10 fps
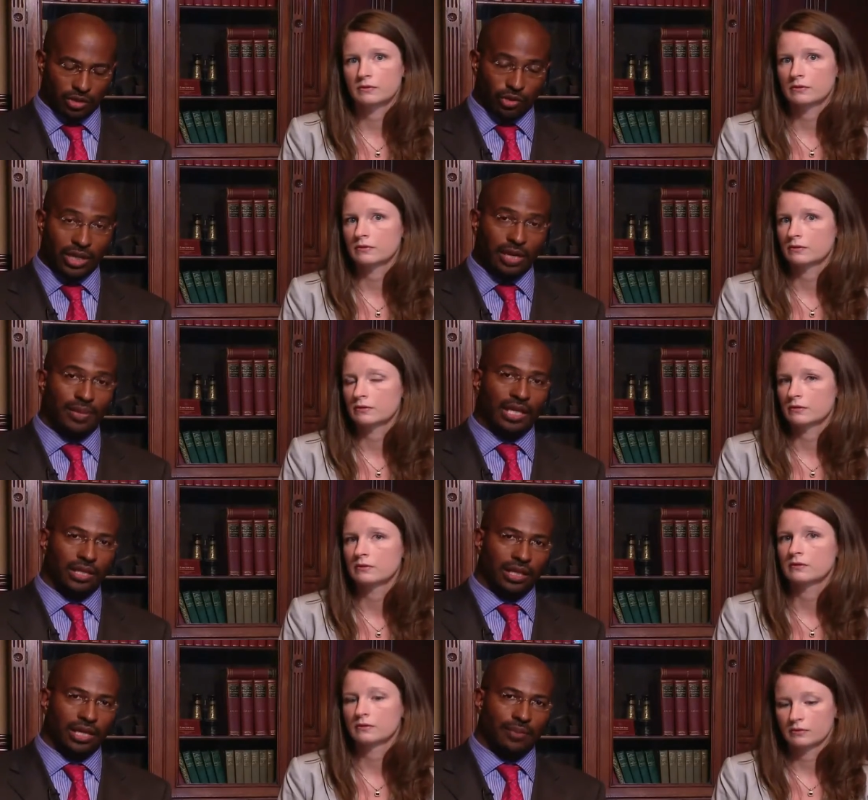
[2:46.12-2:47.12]
Speaker 1: green up and
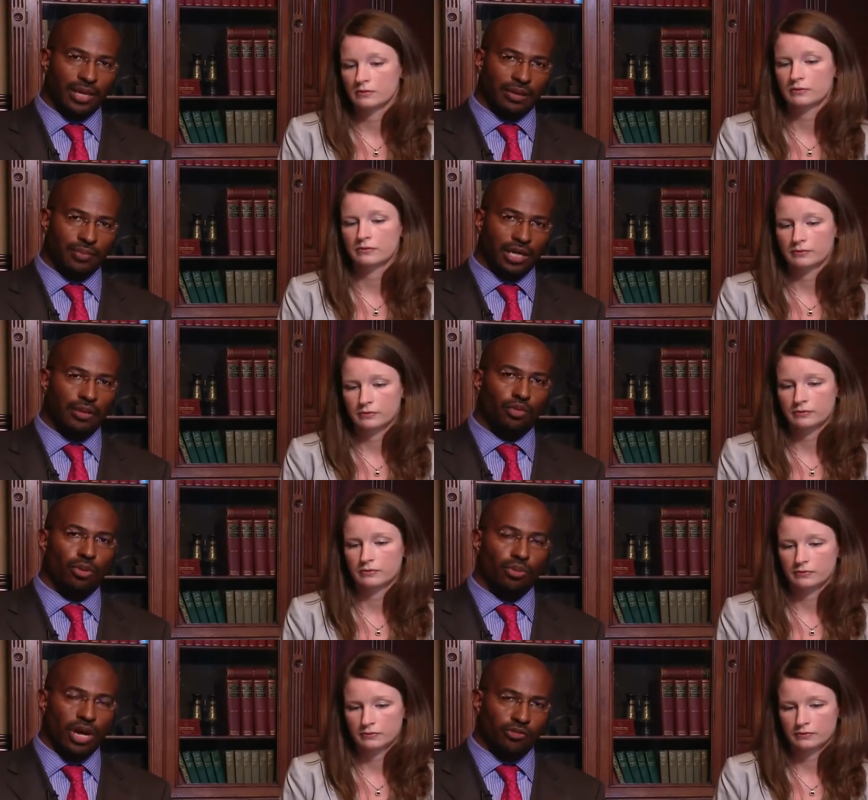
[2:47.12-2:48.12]
clean up and become more
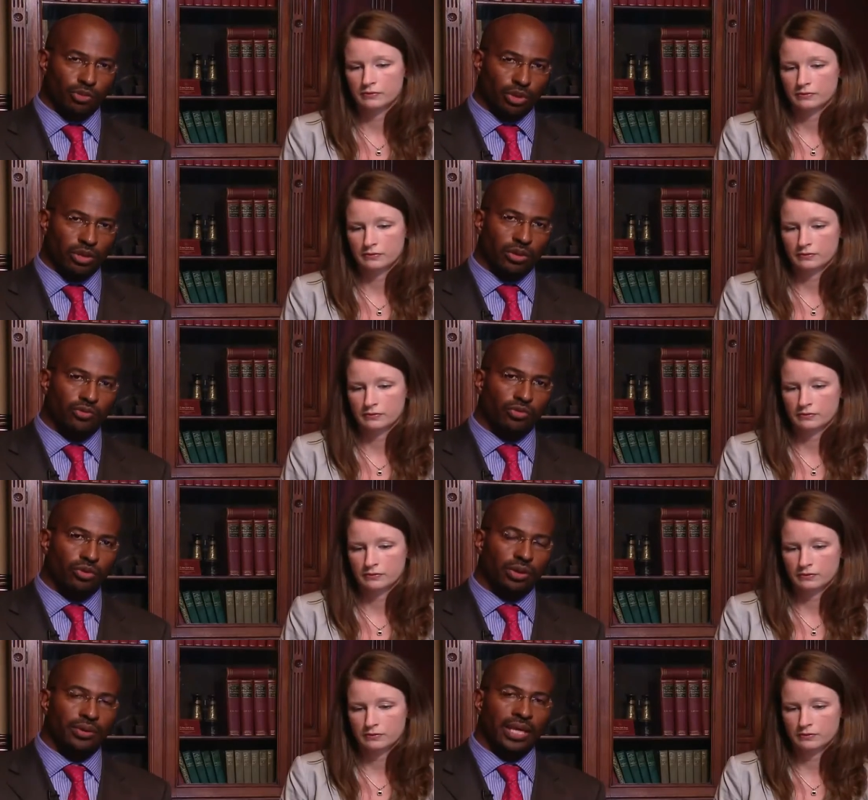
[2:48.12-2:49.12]
profitable going
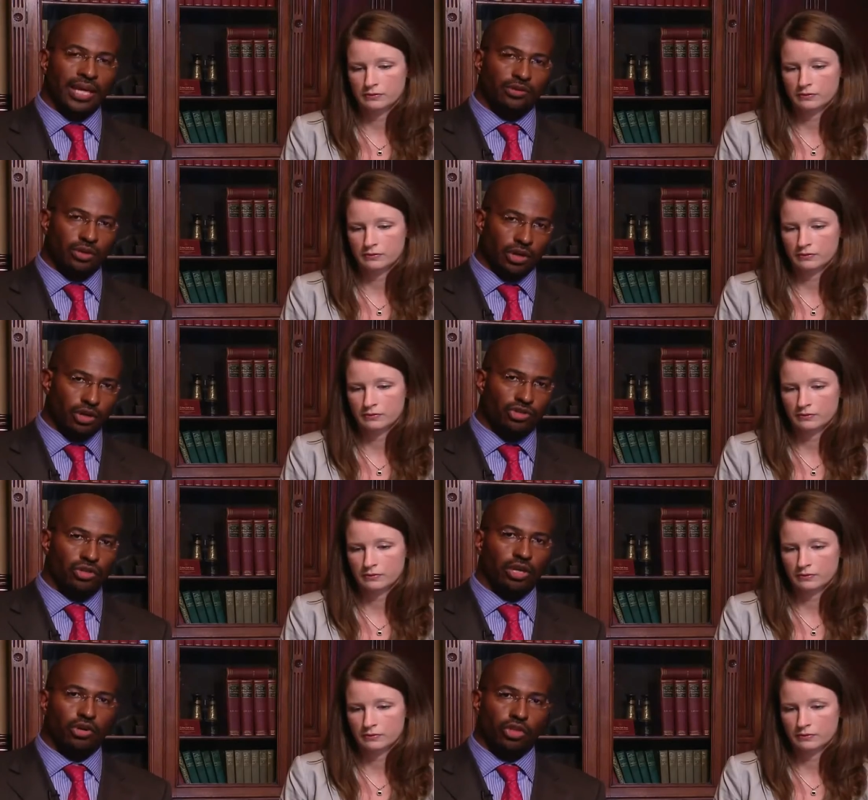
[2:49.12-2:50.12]
forward. And so I encourage you
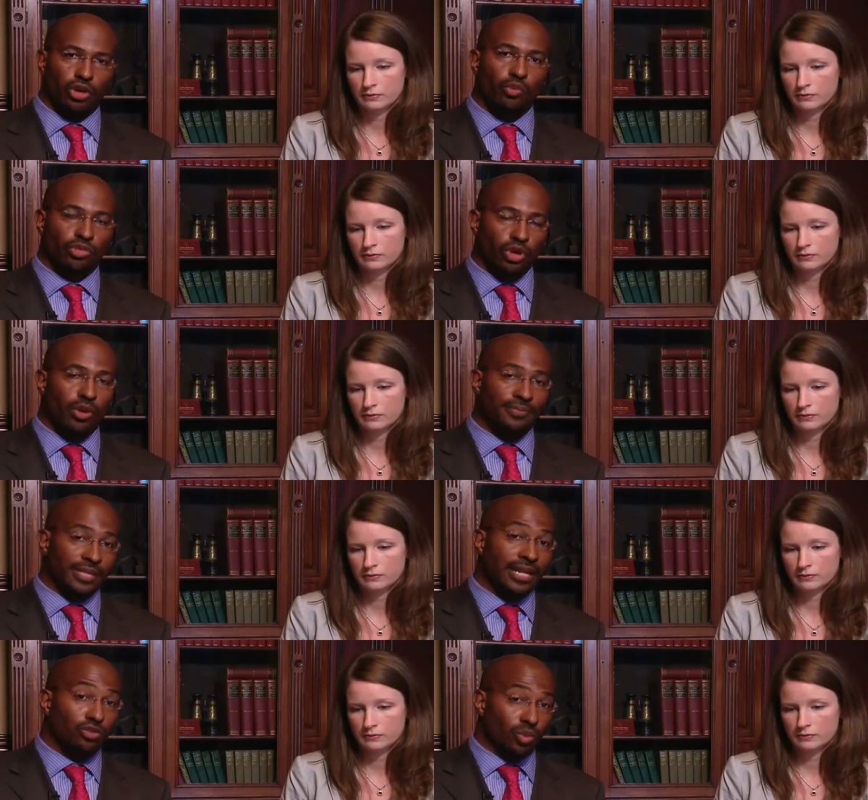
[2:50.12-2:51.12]
to go to their, their
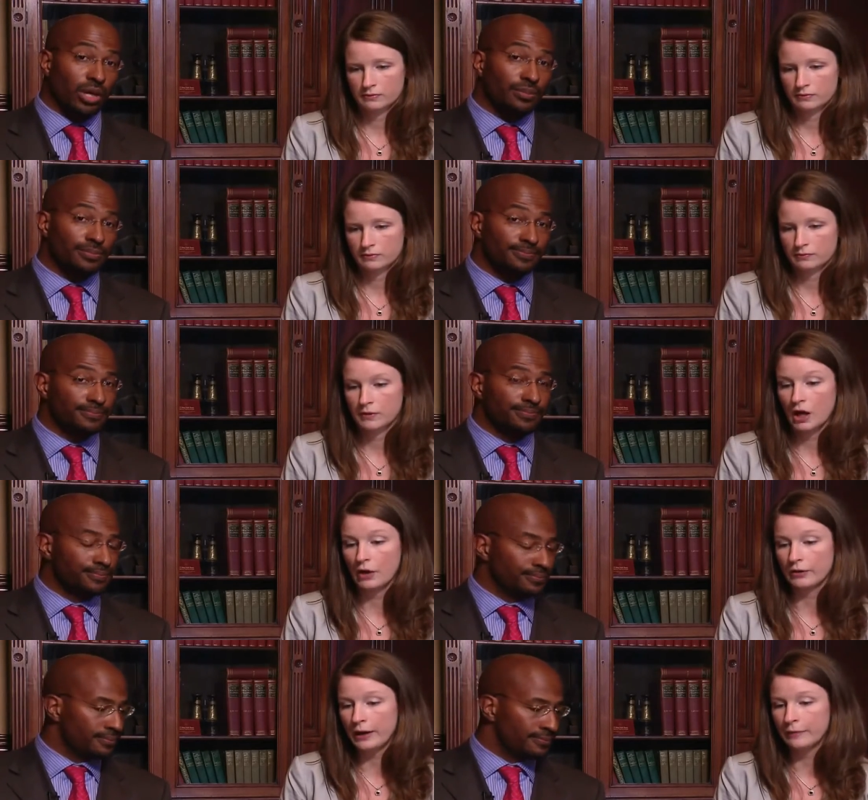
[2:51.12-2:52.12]
website as well.
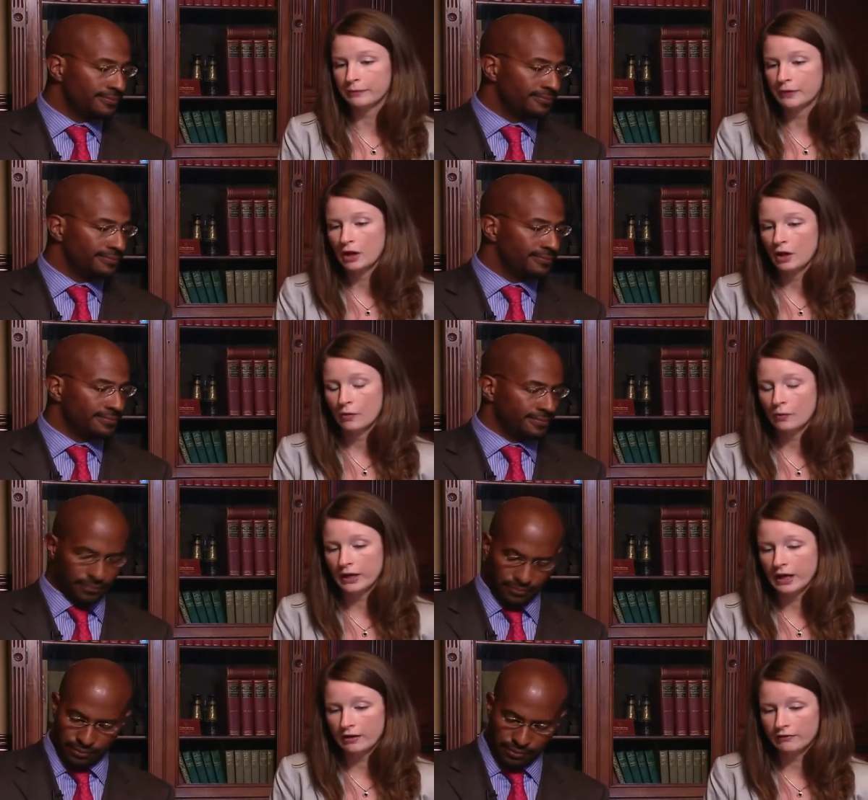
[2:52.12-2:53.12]
Speaker 2: Okay. We
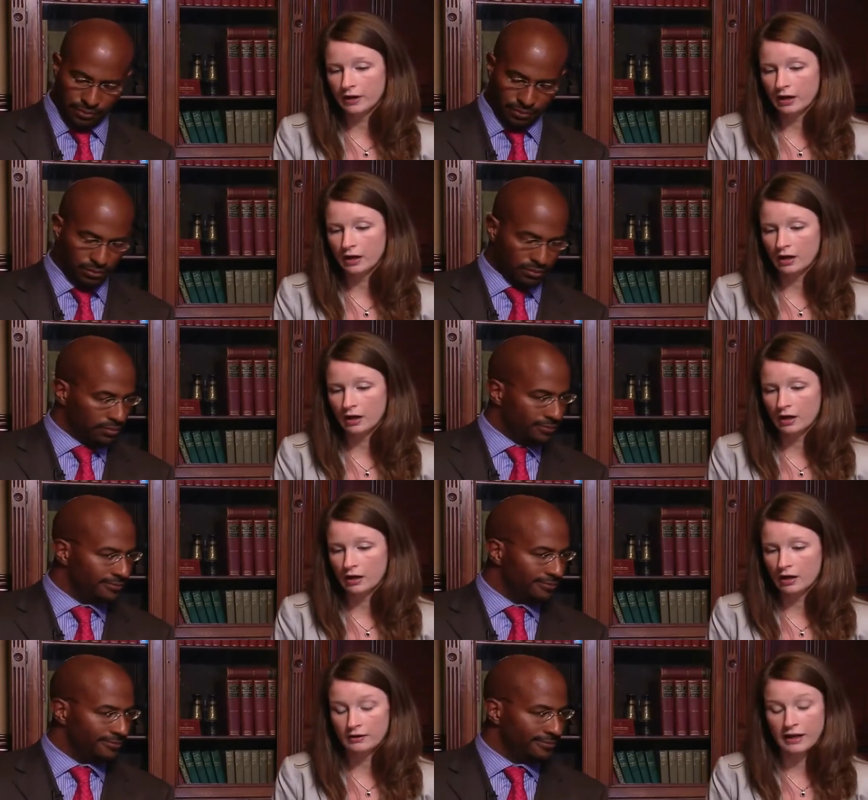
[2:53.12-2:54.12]
have uh,
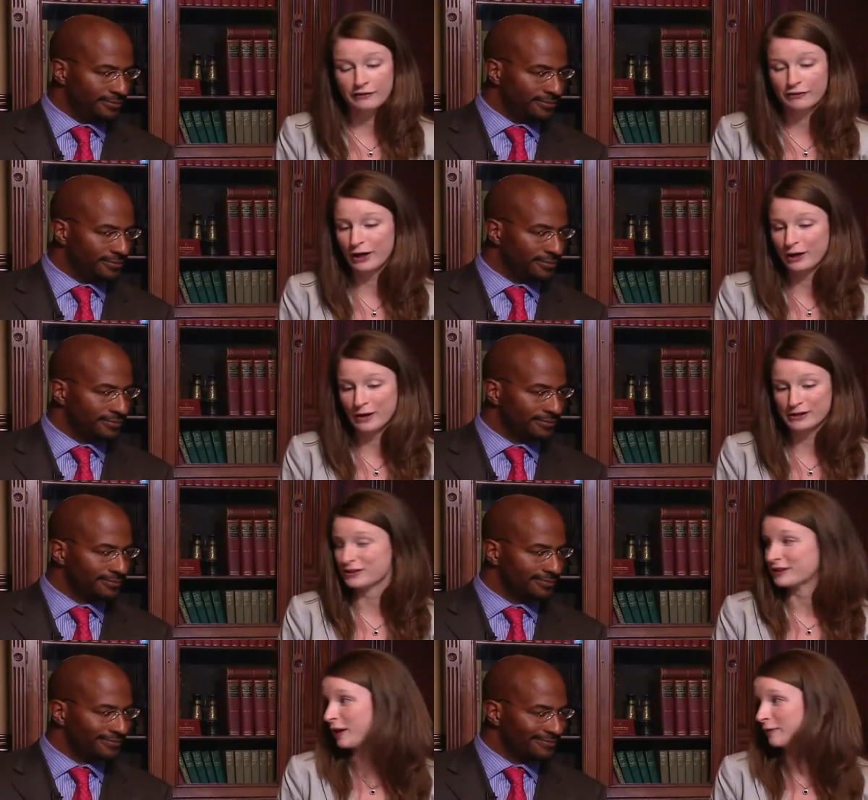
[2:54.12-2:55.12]
a lot of great
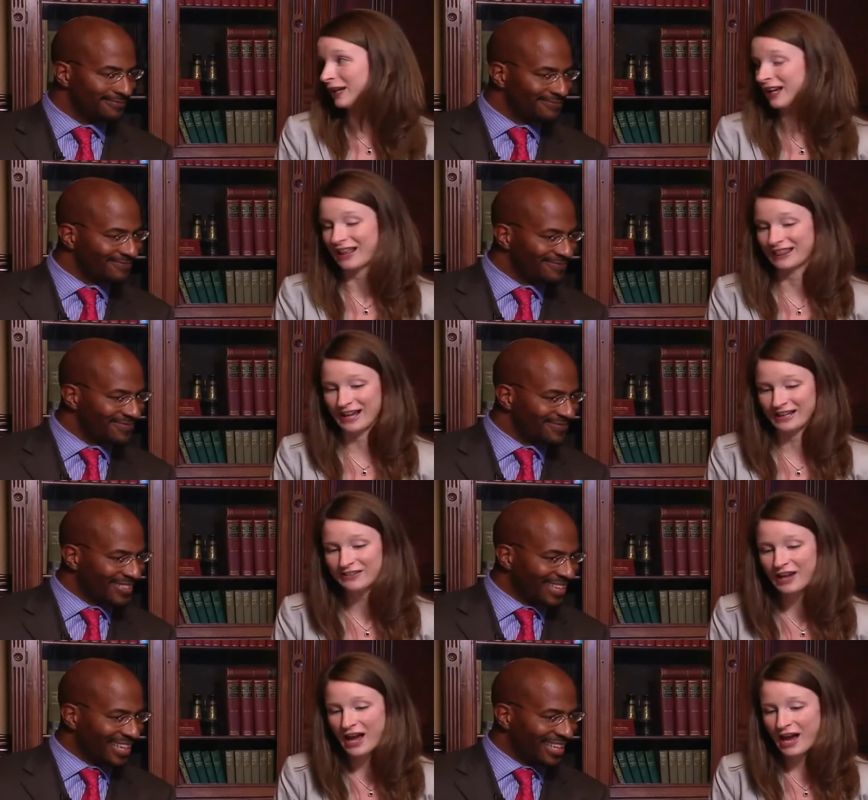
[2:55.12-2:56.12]
questions coming in online.
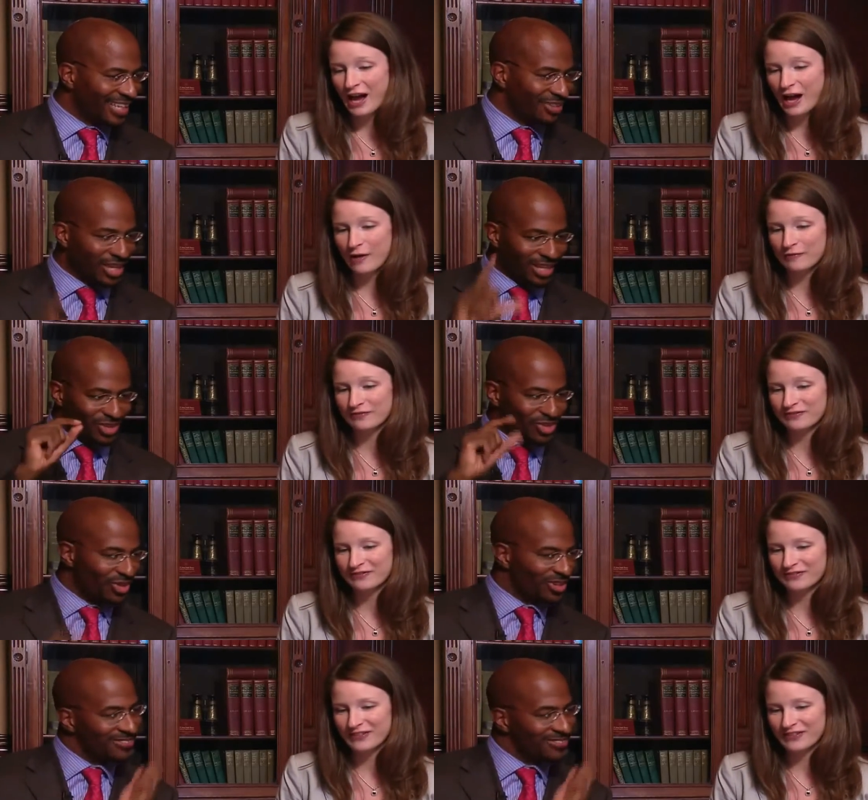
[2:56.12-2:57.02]
Speaker 1: Yeah, I'll, um, I'll shorter.